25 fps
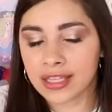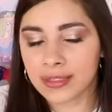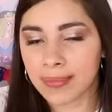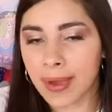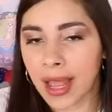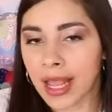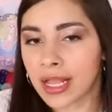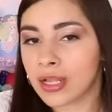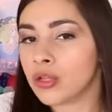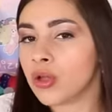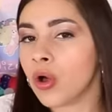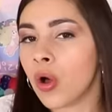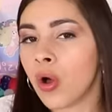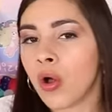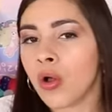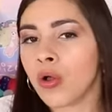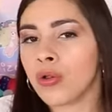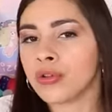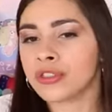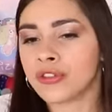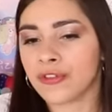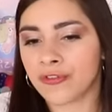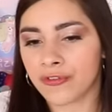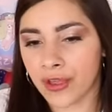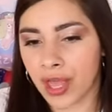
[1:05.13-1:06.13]
It's my
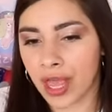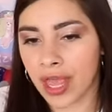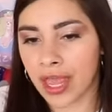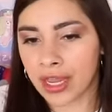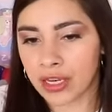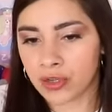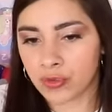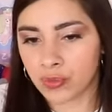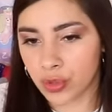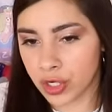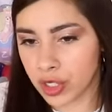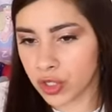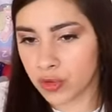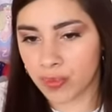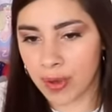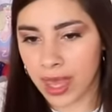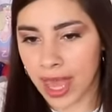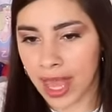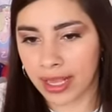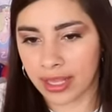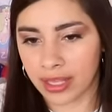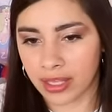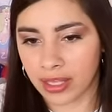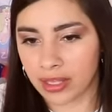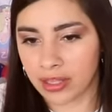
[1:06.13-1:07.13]
goal to find which
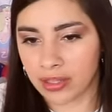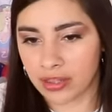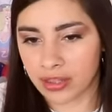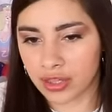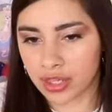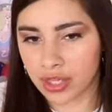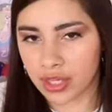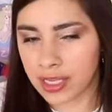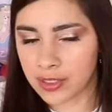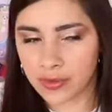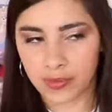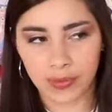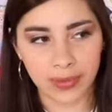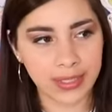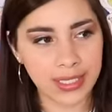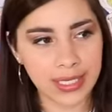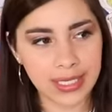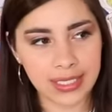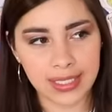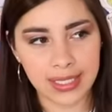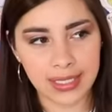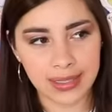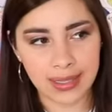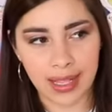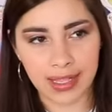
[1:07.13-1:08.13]
package is
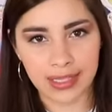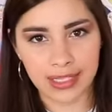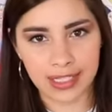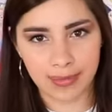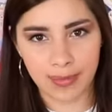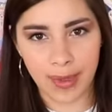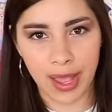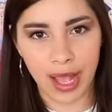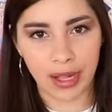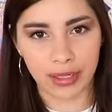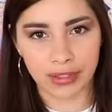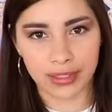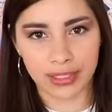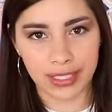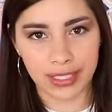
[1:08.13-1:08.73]
releasing that smell